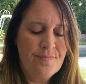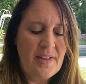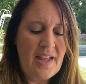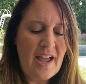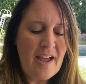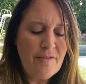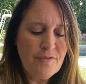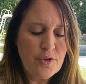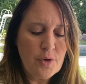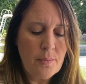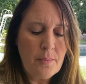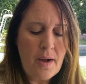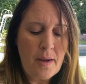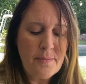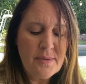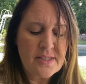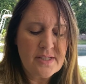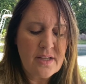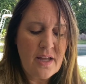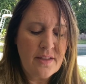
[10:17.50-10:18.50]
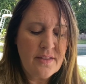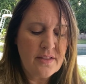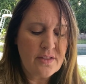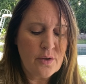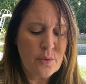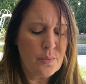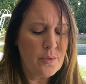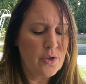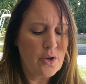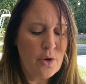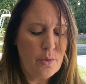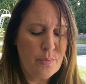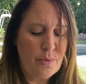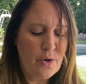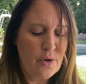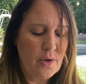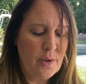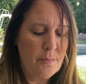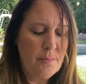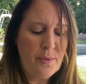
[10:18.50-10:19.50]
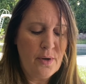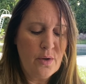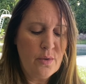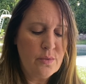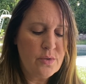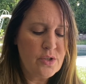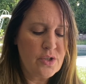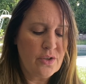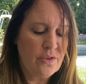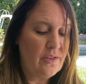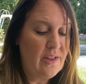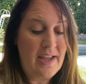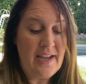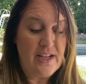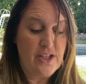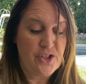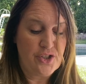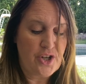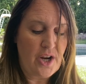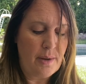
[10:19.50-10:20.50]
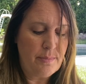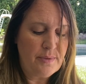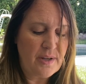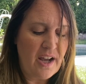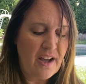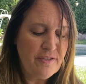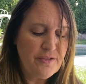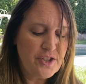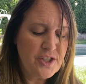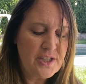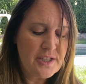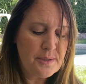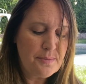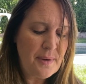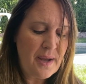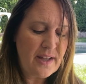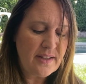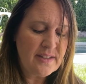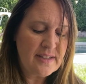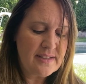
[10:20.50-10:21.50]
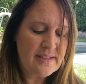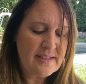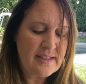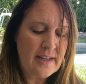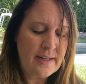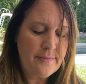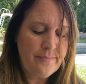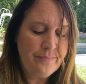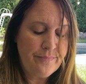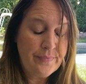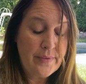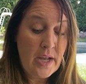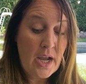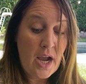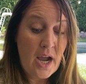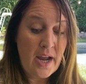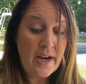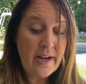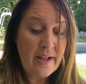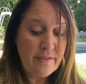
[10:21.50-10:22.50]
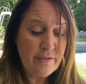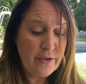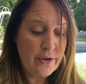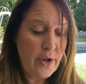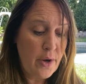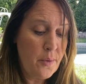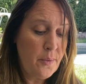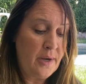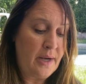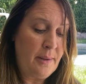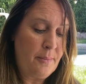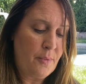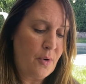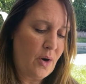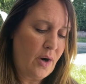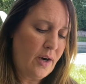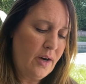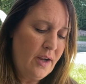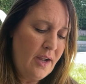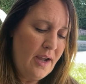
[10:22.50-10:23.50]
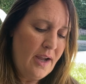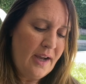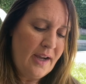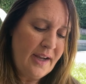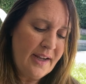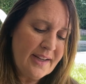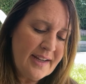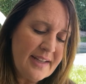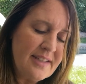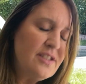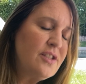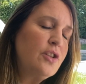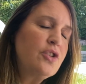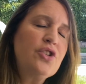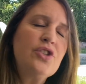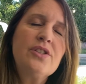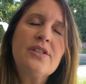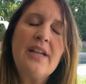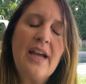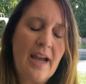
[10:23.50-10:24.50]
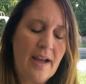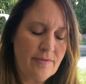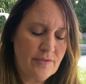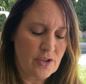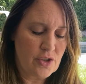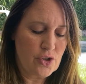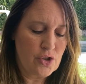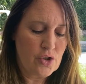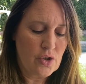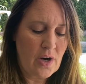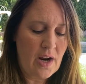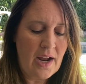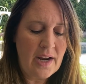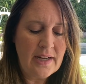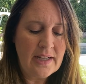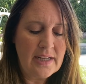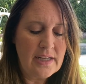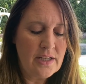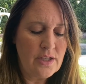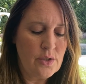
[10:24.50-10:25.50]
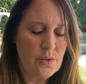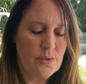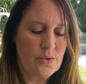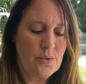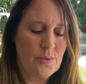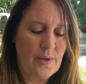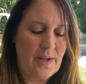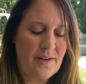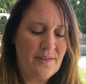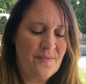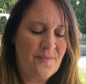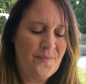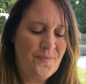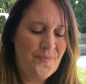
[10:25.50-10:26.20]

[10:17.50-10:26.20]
After Mama saw that there were no broken bones or legs chopped off, she smiled and said, I never know anymore. I guess I'll just have to try to get used to it.